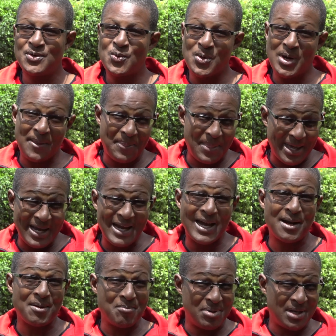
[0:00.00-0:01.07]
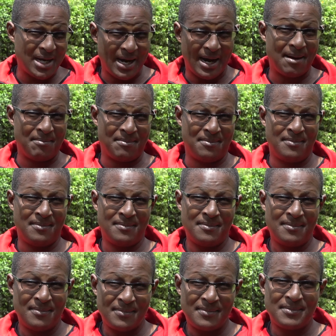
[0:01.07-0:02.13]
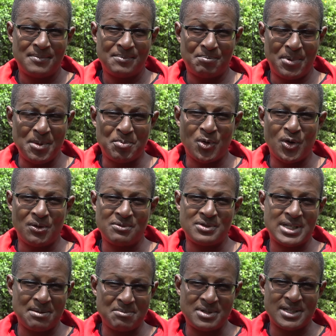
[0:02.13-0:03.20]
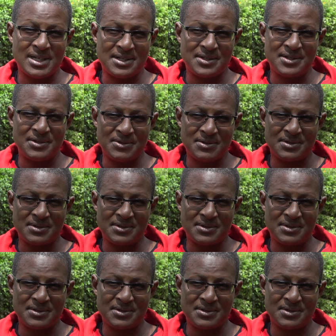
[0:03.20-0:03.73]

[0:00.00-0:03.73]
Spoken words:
where they can become people of substance in